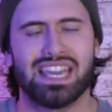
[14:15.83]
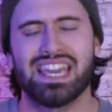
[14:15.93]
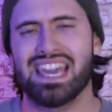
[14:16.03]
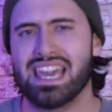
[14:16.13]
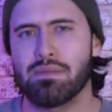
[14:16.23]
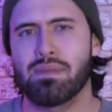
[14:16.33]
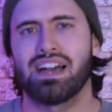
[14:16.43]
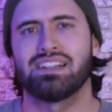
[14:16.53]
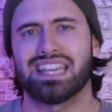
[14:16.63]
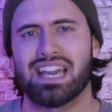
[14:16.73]
he
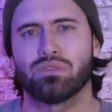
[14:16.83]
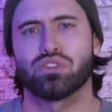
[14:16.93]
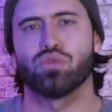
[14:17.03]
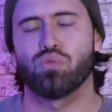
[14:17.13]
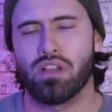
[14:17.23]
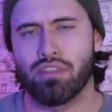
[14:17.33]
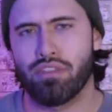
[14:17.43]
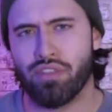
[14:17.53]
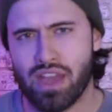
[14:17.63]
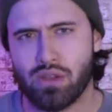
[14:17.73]
emailed out to one
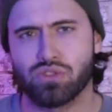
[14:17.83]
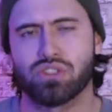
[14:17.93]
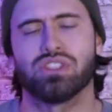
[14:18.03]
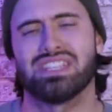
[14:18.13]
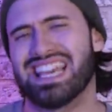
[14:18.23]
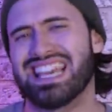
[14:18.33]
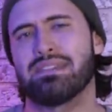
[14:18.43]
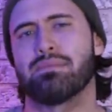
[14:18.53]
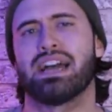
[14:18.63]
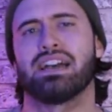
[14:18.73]
thousand
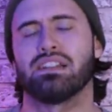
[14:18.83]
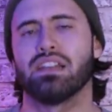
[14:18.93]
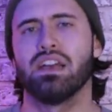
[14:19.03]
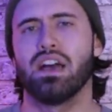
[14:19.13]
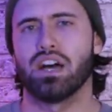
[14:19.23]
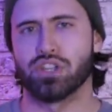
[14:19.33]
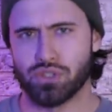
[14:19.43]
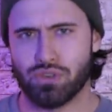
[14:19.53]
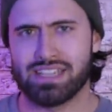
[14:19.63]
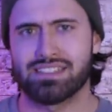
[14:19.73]
email
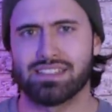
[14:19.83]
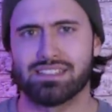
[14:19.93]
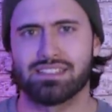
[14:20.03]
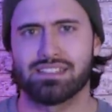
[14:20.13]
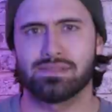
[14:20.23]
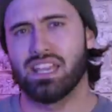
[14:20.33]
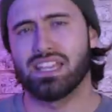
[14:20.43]
addresses.